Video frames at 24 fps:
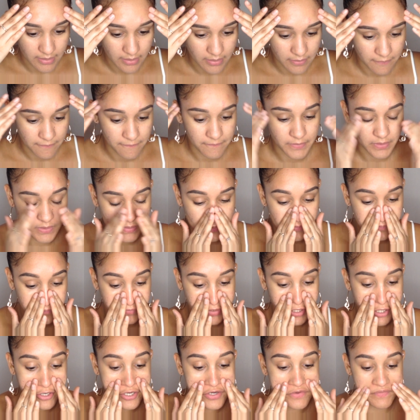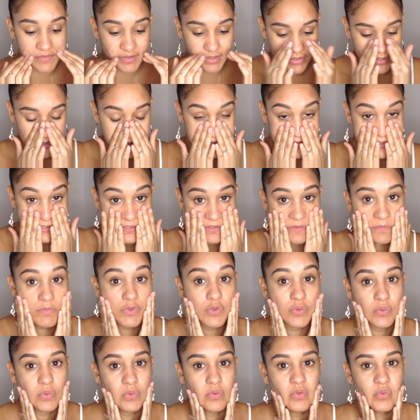it feels very, very
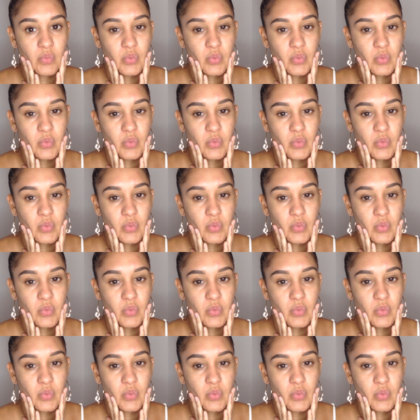smooth,